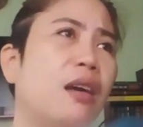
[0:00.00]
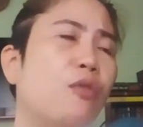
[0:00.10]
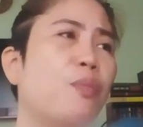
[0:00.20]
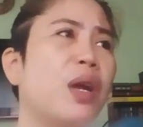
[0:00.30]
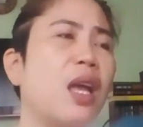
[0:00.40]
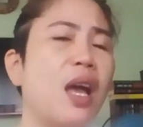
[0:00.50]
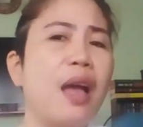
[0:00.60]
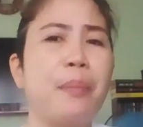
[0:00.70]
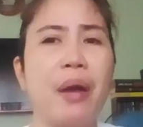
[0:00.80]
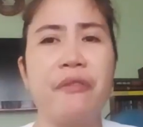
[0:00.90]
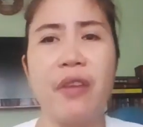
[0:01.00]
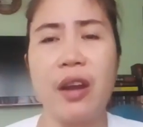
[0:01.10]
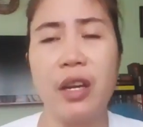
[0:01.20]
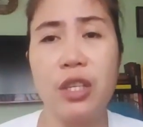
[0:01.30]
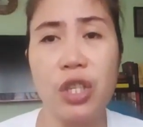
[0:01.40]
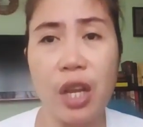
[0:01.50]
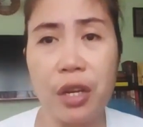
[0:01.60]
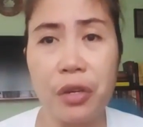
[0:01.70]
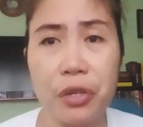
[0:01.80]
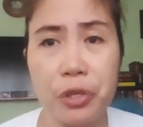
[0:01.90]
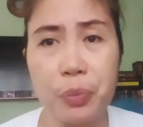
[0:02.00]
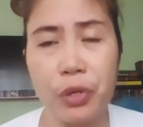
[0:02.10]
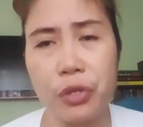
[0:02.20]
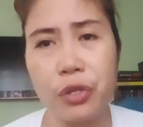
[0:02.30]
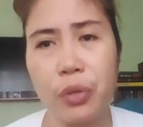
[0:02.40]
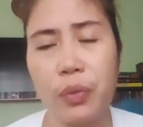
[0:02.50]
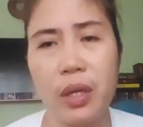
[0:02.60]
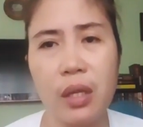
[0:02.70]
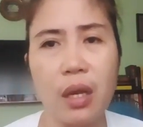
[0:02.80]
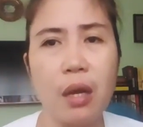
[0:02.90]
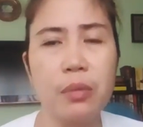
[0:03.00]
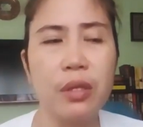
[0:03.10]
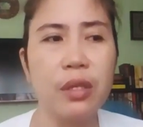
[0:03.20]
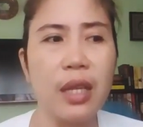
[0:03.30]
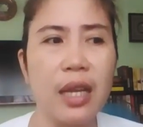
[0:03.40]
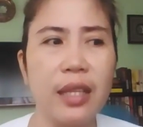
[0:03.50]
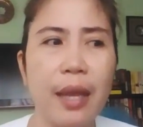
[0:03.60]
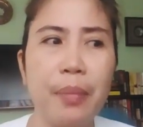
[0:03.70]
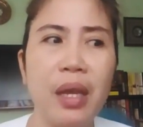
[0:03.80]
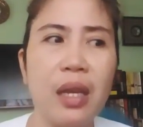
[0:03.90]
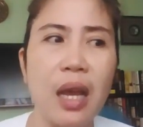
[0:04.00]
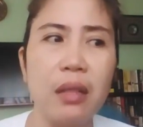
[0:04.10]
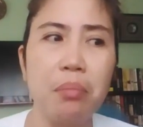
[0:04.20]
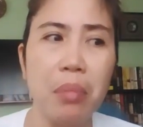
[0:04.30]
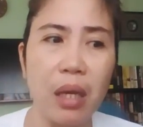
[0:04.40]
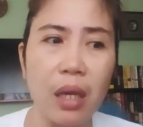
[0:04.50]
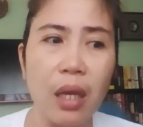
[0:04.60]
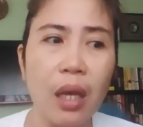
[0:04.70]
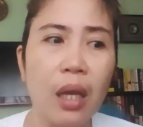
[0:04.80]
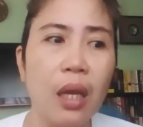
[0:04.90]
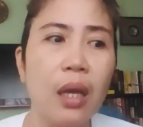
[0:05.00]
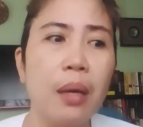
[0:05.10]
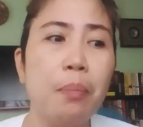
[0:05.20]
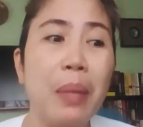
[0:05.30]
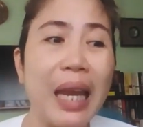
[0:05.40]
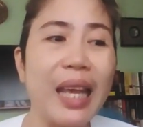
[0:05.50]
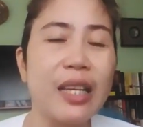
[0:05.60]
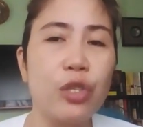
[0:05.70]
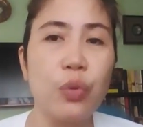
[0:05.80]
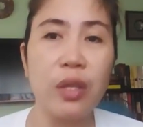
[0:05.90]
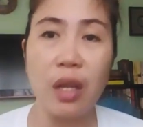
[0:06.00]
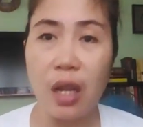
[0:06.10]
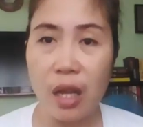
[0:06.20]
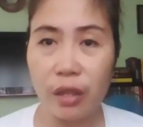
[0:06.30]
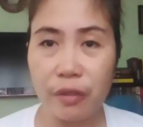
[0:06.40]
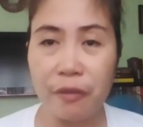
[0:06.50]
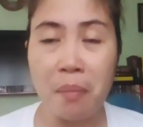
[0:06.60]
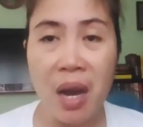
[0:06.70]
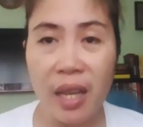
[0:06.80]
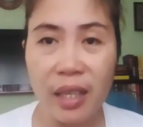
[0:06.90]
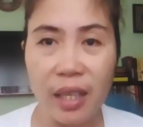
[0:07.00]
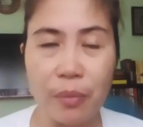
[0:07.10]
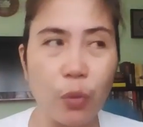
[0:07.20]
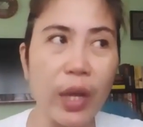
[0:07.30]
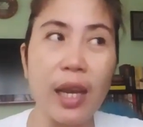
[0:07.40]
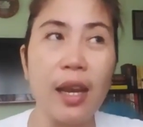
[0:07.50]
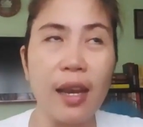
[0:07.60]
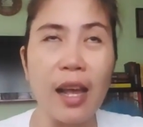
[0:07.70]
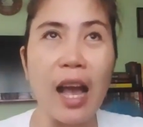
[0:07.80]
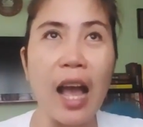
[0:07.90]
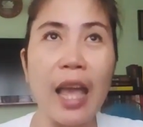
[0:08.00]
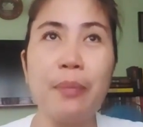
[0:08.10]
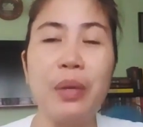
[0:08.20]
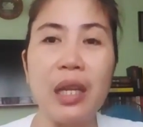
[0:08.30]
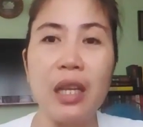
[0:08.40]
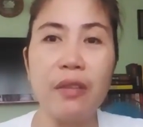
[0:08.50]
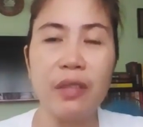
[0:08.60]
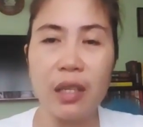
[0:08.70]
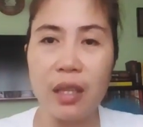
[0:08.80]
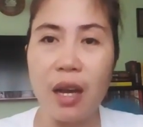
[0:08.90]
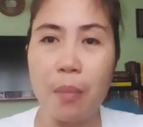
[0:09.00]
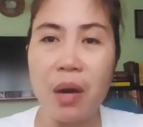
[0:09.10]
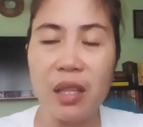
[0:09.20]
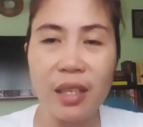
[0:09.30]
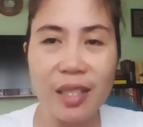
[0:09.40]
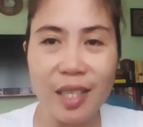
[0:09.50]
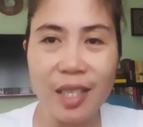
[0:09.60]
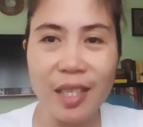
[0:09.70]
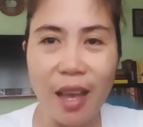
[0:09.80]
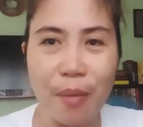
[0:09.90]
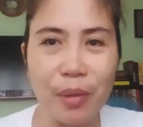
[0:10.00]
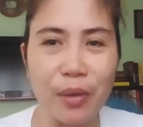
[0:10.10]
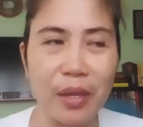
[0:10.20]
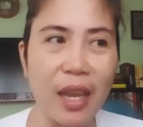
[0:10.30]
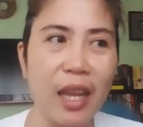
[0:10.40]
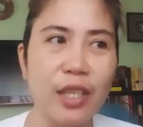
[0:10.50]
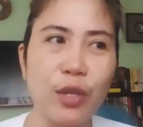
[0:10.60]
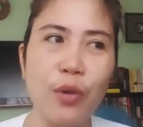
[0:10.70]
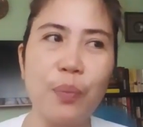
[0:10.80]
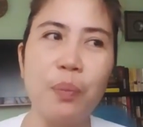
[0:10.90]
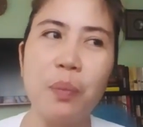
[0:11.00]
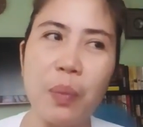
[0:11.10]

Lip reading: kumbaga, I'm a very generous person when it comes to that. I may not be blessed with a lot of money. Well, I believe that the abundance is coming, okay? So